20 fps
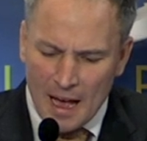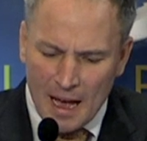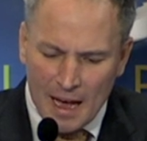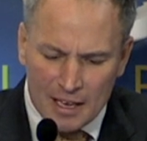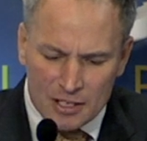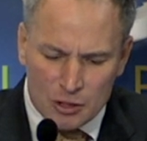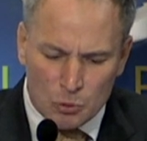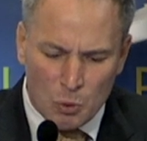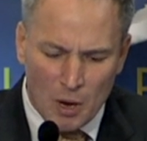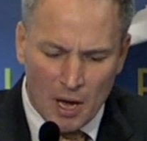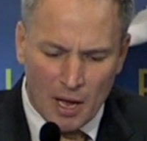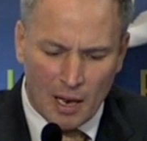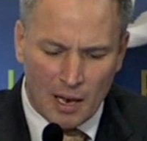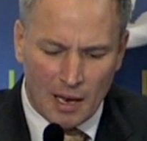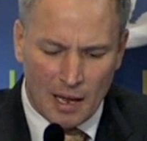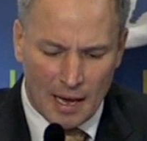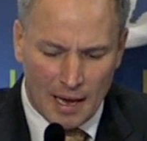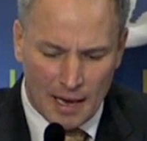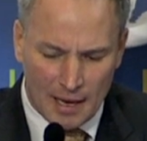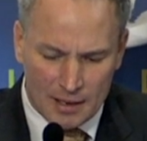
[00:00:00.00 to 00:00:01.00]
as
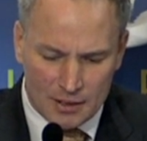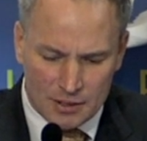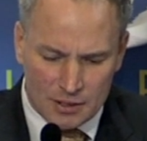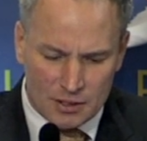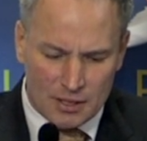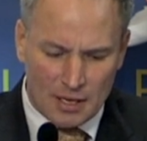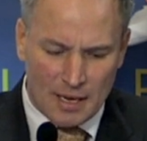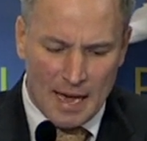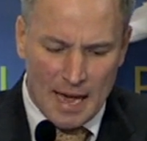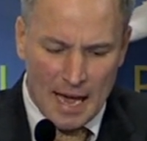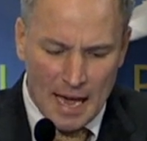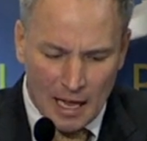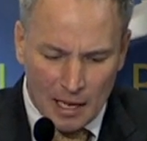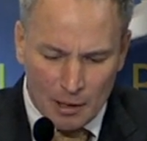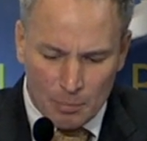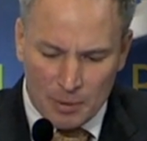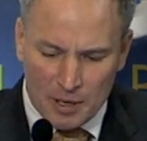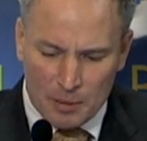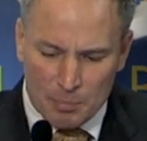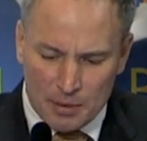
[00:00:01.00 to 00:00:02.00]
well as
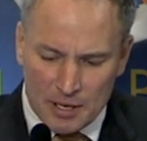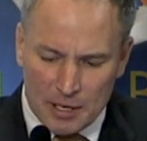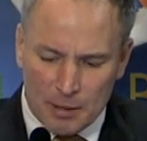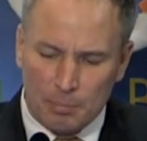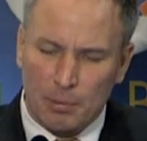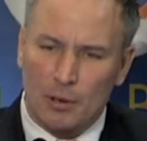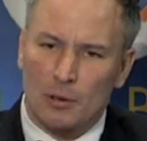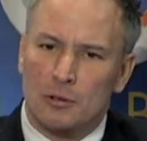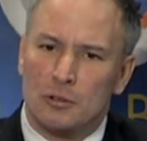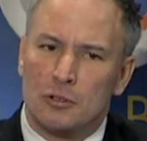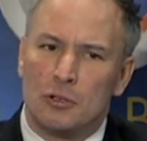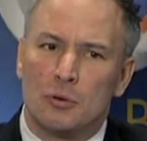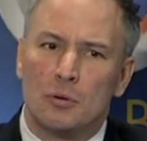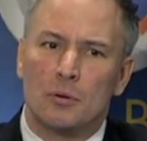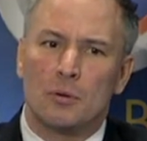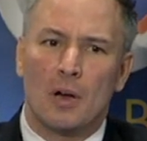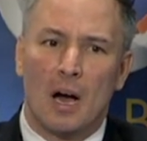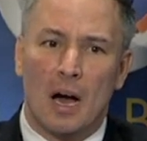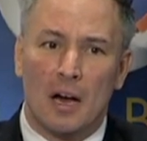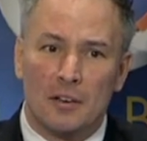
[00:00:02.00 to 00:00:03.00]
helping people
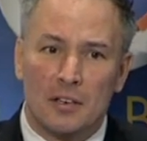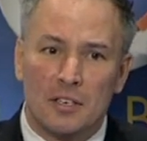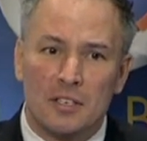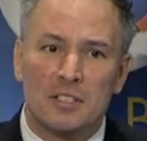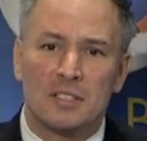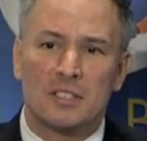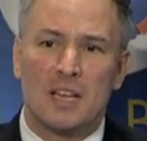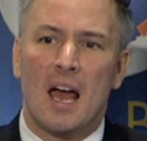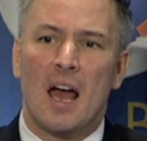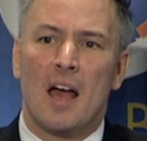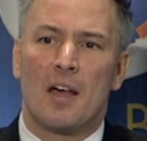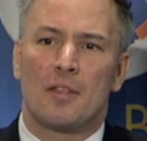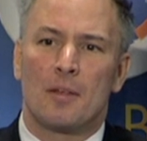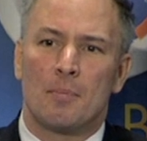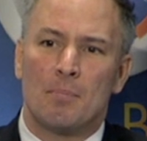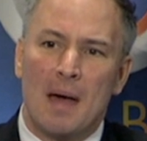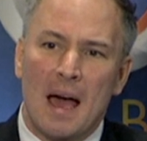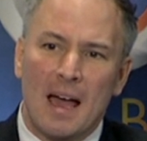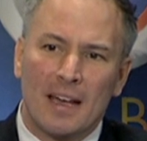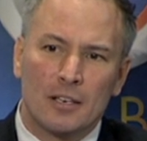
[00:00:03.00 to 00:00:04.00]
to understand the
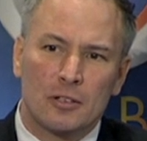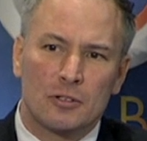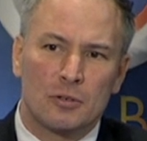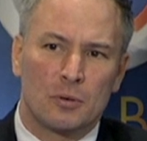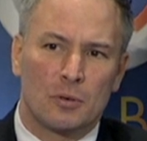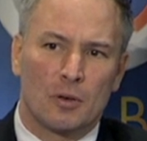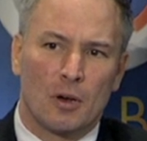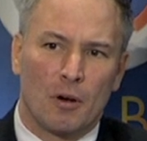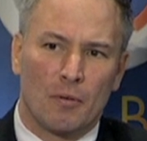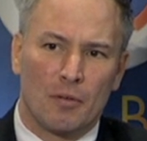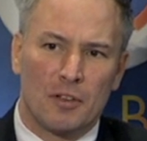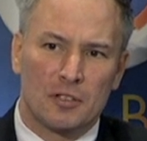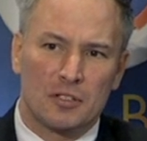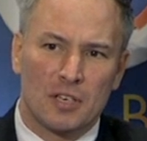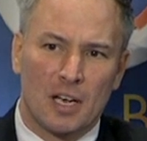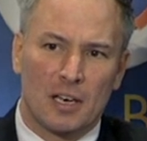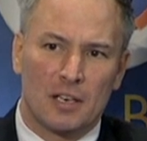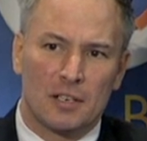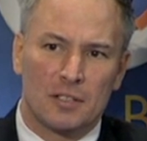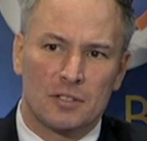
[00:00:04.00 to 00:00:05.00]
magnitude of the
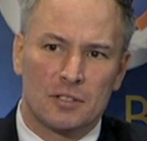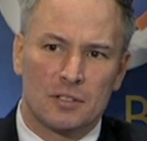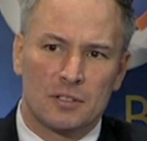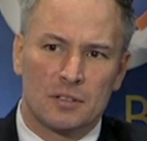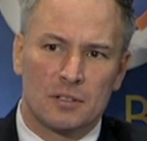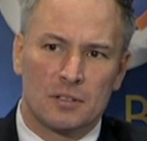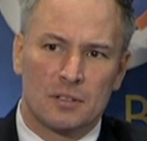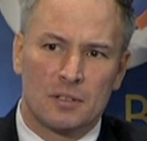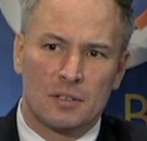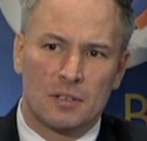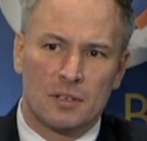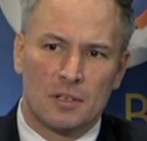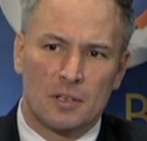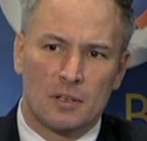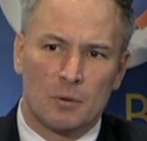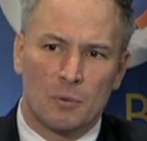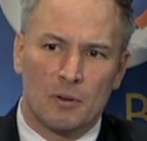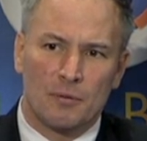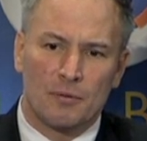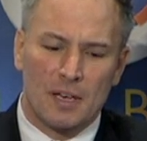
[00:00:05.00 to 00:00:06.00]
challenge
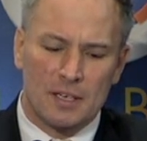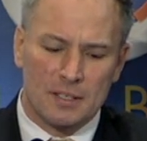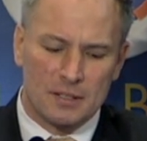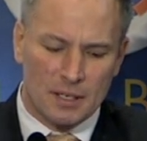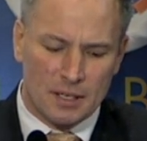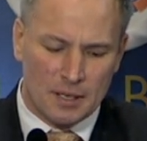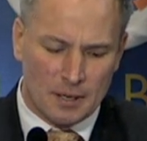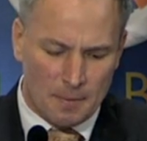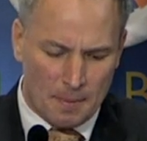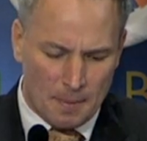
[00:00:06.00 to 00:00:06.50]
we're facing.